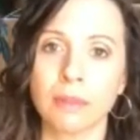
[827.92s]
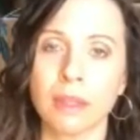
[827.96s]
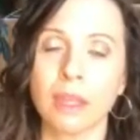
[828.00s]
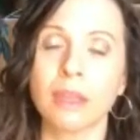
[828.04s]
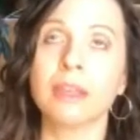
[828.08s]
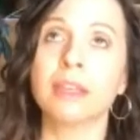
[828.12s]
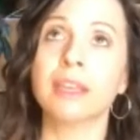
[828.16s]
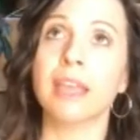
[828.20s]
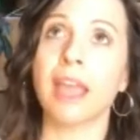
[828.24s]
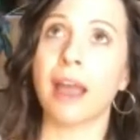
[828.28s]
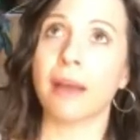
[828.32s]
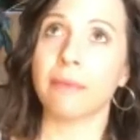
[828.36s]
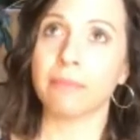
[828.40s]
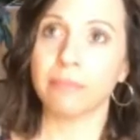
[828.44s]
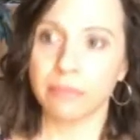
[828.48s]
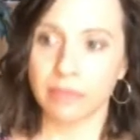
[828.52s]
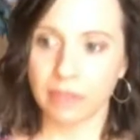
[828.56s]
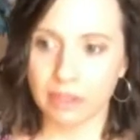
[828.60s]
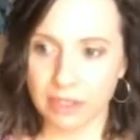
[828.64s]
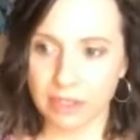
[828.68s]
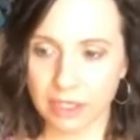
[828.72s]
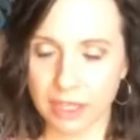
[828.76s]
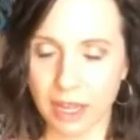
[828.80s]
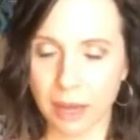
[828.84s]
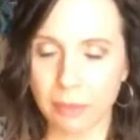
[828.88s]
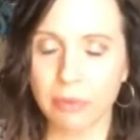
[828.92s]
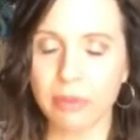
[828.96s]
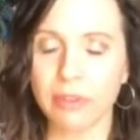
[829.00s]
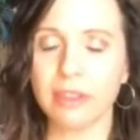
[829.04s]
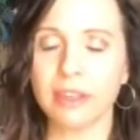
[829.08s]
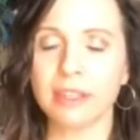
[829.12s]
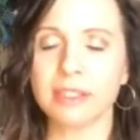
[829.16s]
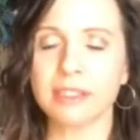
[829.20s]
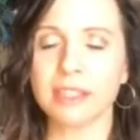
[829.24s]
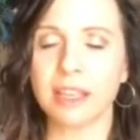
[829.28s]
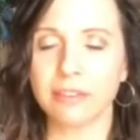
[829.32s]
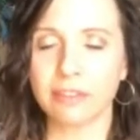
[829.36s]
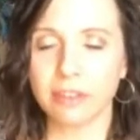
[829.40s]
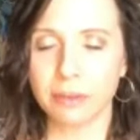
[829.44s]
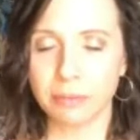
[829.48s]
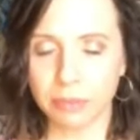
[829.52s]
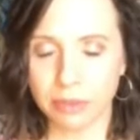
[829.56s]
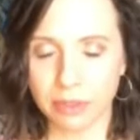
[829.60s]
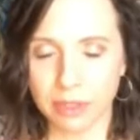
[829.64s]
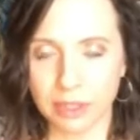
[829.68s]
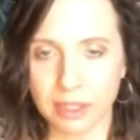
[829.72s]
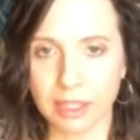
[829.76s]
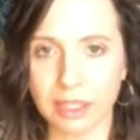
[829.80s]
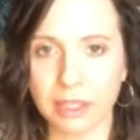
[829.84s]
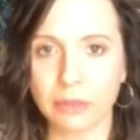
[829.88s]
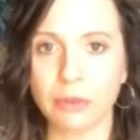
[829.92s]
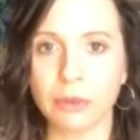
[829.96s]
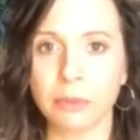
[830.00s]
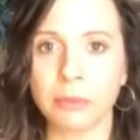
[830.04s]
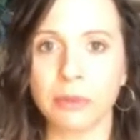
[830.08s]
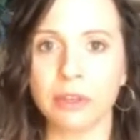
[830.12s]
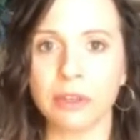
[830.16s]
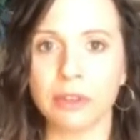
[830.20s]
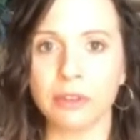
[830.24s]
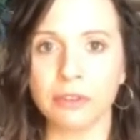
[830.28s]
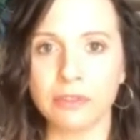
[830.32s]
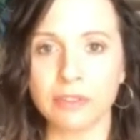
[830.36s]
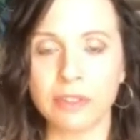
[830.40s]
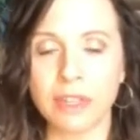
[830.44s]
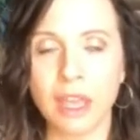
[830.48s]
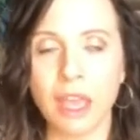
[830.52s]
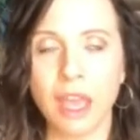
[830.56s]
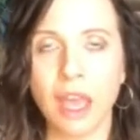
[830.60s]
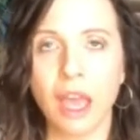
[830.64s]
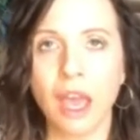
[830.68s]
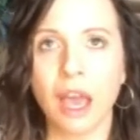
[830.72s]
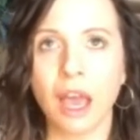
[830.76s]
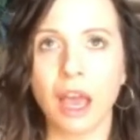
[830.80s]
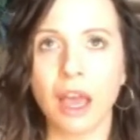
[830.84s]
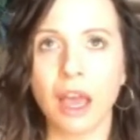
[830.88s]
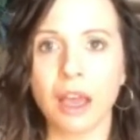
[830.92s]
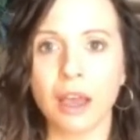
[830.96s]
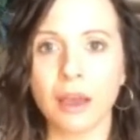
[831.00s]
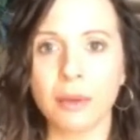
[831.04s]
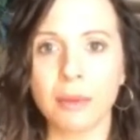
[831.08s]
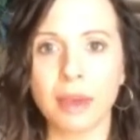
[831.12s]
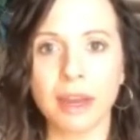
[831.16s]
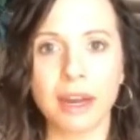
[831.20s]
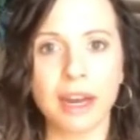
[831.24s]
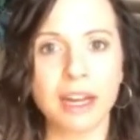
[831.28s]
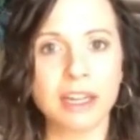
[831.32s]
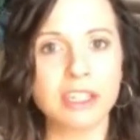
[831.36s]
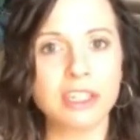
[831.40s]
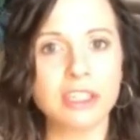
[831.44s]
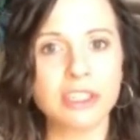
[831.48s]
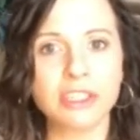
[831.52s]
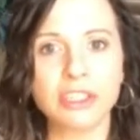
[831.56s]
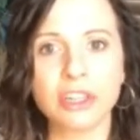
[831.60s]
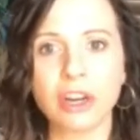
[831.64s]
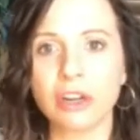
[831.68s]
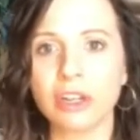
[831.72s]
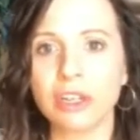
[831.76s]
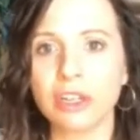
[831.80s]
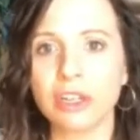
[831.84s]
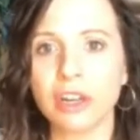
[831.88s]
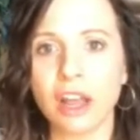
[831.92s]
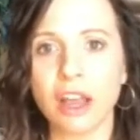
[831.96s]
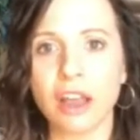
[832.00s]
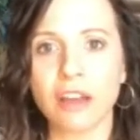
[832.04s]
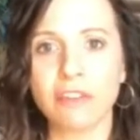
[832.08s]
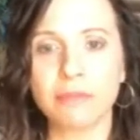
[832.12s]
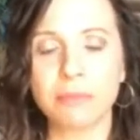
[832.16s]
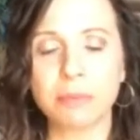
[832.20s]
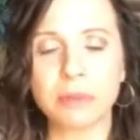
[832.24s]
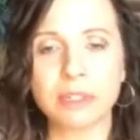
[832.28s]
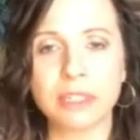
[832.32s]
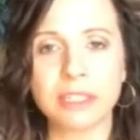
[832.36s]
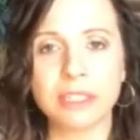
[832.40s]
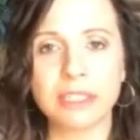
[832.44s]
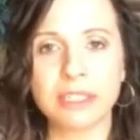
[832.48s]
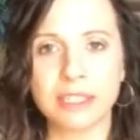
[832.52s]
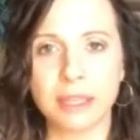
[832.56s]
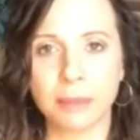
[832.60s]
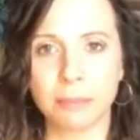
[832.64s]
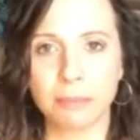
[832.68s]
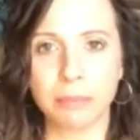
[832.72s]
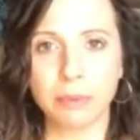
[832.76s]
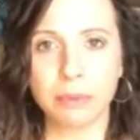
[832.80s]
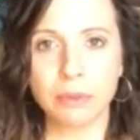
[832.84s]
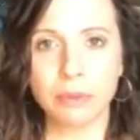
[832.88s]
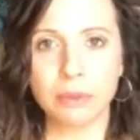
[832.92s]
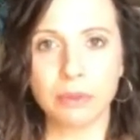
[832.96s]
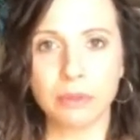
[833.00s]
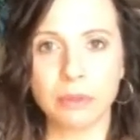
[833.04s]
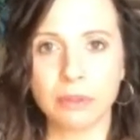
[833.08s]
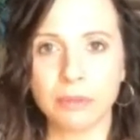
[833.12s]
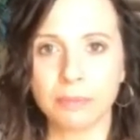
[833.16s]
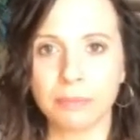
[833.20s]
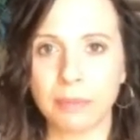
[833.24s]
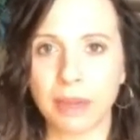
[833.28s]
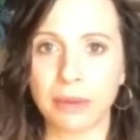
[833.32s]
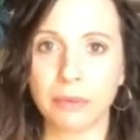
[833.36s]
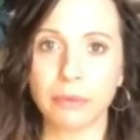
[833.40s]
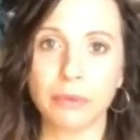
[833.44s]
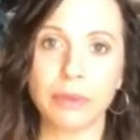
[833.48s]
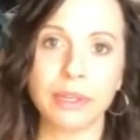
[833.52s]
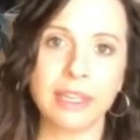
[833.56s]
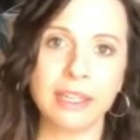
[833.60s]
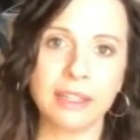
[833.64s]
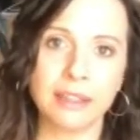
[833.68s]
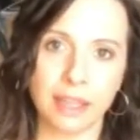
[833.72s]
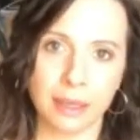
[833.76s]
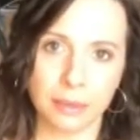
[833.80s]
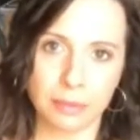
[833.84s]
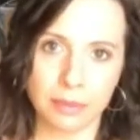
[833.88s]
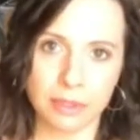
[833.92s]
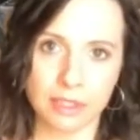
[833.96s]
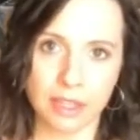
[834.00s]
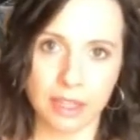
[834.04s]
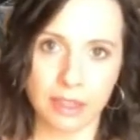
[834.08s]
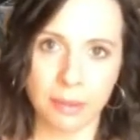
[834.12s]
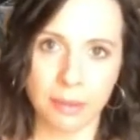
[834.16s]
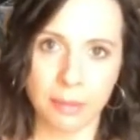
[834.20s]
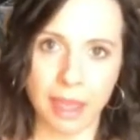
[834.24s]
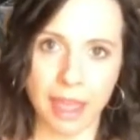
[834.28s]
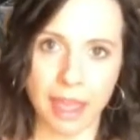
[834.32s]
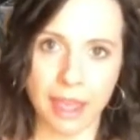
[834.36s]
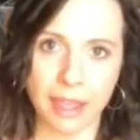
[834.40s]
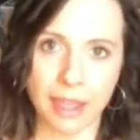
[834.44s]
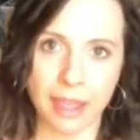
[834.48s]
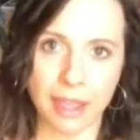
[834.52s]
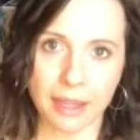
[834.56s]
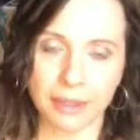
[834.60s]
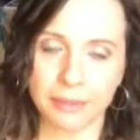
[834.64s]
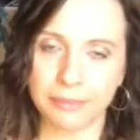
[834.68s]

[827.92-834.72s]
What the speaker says: Yeah, there's a couple of things I've completely removed. And I just started off pretty simple by reading labels on the back.